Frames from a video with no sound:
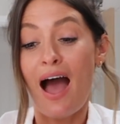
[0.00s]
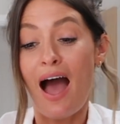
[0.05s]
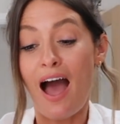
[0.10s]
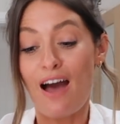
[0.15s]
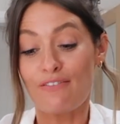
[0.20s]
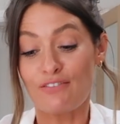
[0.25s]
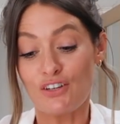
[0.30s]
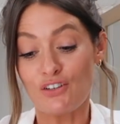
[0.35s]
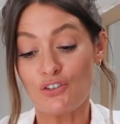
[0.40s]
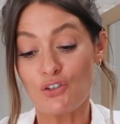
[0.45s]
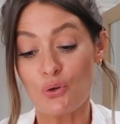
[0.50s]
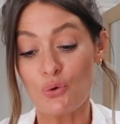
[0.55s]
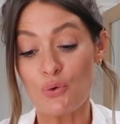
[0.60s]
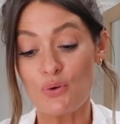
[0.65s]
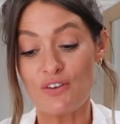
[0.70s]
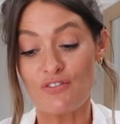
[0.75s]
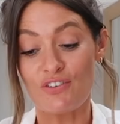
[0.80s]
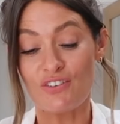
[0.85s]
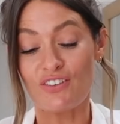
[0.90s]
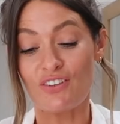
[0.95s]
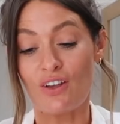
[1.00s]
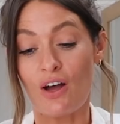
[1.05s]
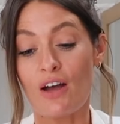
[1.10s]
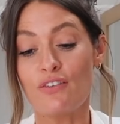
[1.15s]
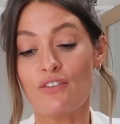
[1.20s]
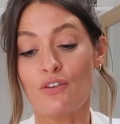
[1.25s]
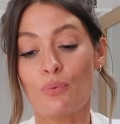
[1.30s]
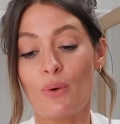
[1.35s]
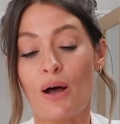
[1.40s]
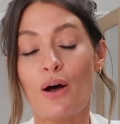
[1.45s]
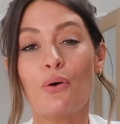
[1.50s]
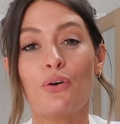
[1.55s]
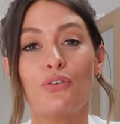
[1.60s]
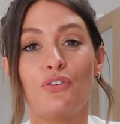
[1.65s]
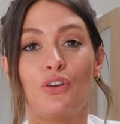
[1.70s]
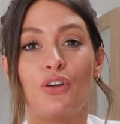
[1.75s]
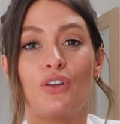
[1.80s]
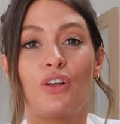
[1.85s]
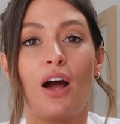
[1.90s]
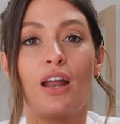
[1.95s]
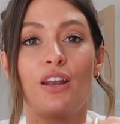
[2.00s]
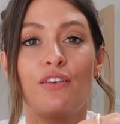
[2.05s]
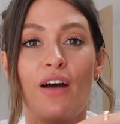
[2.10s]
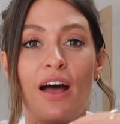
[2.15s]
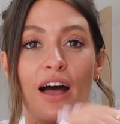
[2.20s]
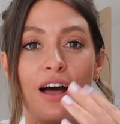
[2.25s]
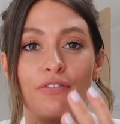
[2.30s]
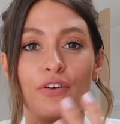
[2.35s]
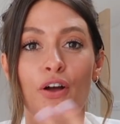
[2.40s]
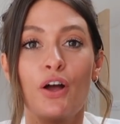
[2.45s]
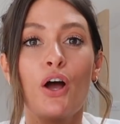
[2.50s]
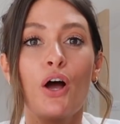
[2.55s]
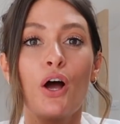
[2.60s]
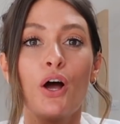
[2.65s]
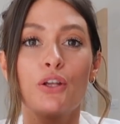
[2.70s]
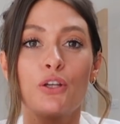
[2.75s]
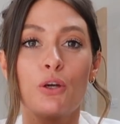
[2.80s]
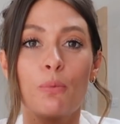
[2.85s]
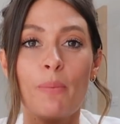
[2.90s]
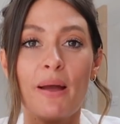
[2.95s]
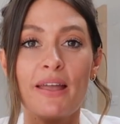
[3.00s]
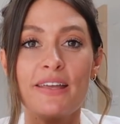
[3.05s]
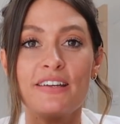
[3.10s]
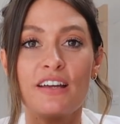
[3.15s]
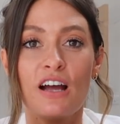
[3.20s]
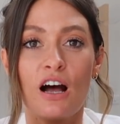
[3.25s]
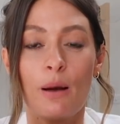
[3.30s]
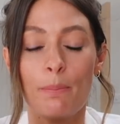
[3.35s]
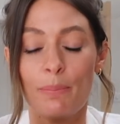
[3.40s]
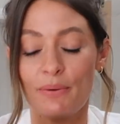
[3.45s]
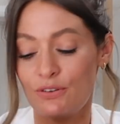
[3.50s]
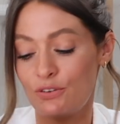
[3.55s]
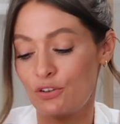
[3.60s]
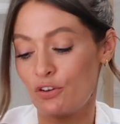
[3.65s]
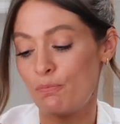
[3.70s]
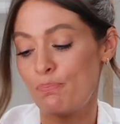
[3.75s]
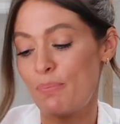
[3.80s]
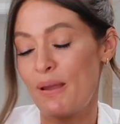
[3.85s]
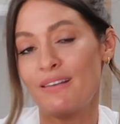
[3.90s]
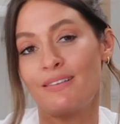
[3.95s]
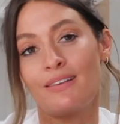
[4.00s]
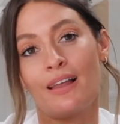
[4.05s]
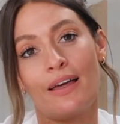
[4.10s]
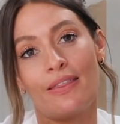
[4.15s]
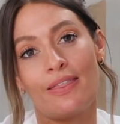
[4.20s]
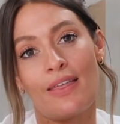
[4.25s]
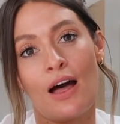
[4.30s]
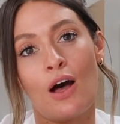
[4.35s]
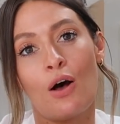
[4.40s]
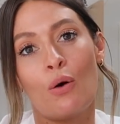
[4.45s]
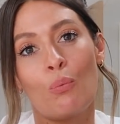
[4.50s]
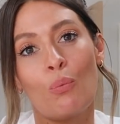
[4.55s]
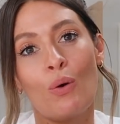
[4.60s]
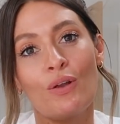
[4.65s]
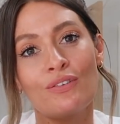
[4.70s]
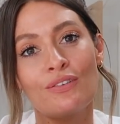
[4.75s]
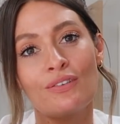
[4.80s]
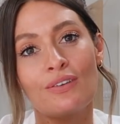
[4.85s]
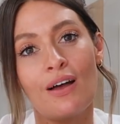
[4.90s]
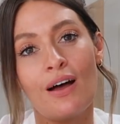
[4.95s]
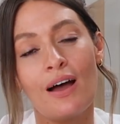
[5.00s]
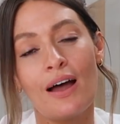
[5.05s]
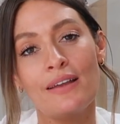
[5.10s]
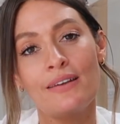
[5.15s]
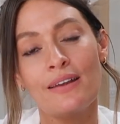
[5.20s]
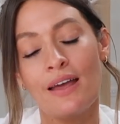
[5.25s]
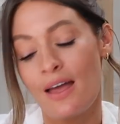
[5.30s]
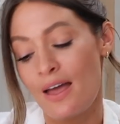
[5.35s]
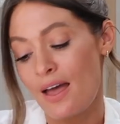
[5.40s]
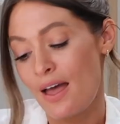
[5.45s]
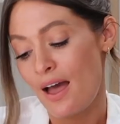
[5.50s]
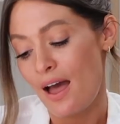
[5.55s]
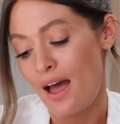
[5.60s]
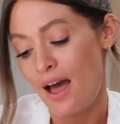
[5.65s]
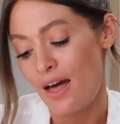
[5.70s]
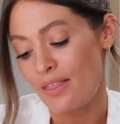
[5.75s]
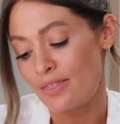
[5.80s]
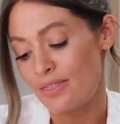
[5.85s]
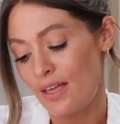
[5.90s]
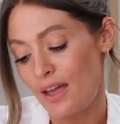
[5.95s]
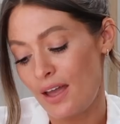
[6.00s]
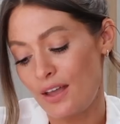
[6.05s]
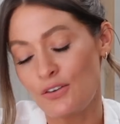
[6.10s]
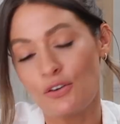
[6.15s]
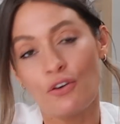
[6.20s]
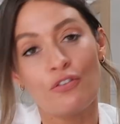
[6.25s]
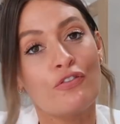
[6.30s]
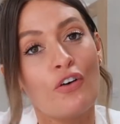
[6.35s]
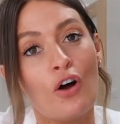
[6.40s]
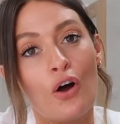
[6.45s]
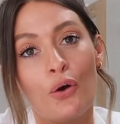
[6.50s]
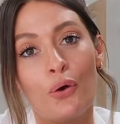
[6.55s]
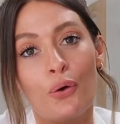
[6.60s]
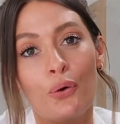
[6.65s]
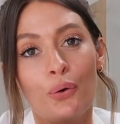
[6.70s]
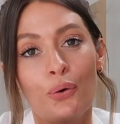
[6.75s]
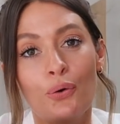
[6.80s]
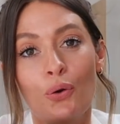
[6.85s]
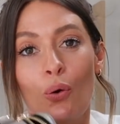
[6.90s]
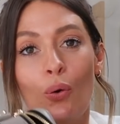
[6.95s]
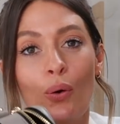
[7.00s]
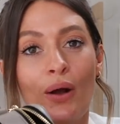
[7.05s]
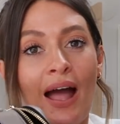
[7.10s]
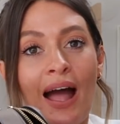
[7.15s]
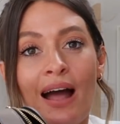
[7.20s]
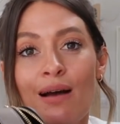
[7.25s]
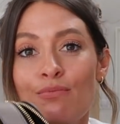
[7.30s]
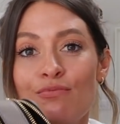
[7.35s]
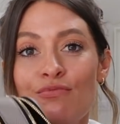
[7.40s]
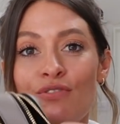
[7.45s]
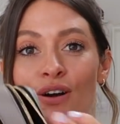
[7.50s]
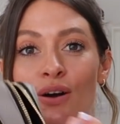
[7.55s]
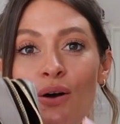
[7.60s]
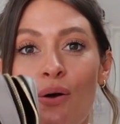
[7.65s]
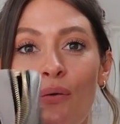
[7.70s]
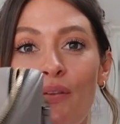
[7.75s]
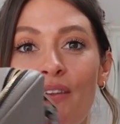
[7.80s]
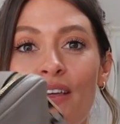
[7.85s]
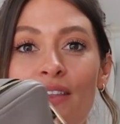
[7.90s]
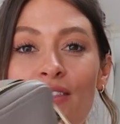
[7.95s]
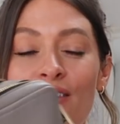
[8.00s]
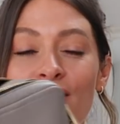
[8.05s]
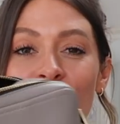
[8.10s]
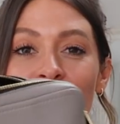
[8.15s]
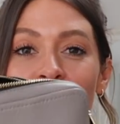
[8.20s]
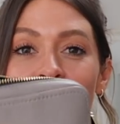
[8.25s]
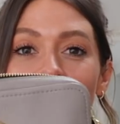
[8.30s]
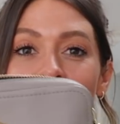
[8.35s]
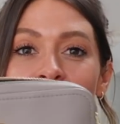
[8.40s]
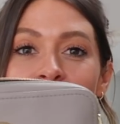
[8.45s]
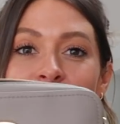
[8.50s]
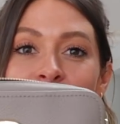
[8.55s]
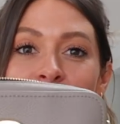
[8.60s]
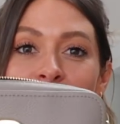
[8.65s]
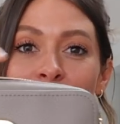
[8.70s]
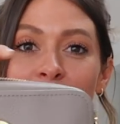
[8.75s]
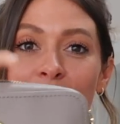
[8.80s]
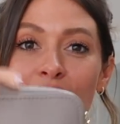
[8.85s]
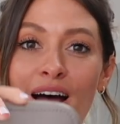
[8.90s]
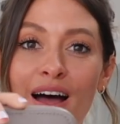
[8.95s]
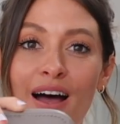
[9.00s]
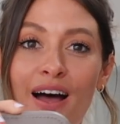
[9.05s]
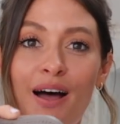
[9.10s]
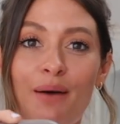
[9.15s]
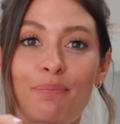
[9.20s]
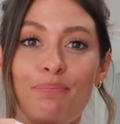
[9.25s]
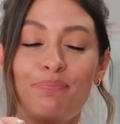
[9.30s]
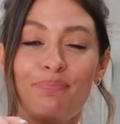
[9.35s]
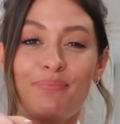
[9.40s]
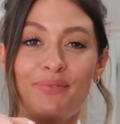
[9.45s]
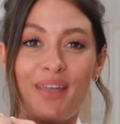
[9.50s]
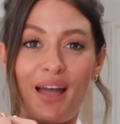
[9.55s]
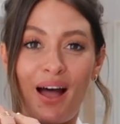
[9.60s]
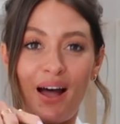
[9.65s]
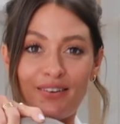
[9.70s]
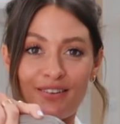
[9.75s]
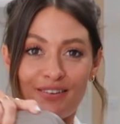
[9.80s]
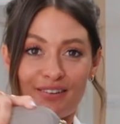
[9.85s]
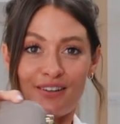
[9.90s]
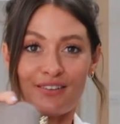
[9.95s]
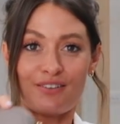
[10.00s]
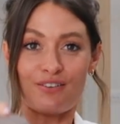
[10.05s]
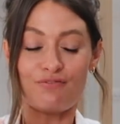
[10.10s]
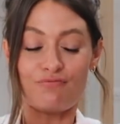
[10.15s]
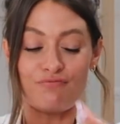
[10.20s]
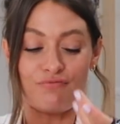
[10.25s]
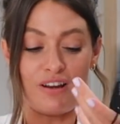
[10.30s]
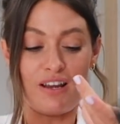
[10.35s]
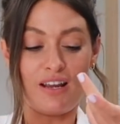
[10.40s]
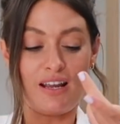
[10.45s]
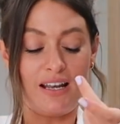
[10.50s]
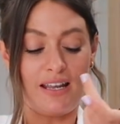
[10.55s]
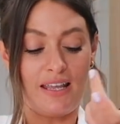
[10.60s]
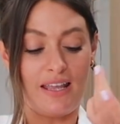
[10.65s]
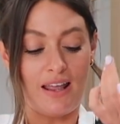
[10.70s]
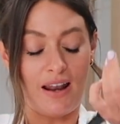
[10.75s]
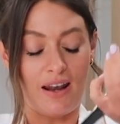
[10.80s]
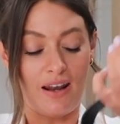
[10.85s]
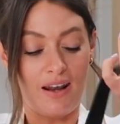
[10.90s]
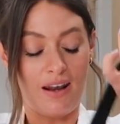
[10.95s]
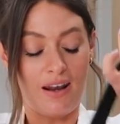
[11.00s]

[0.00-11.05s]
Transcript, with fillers: having two different sides as well, because you could kind of have your makeup and sort of bits like that on one side and then your phone or camera on the other side. Um, yeah, I just think it's a really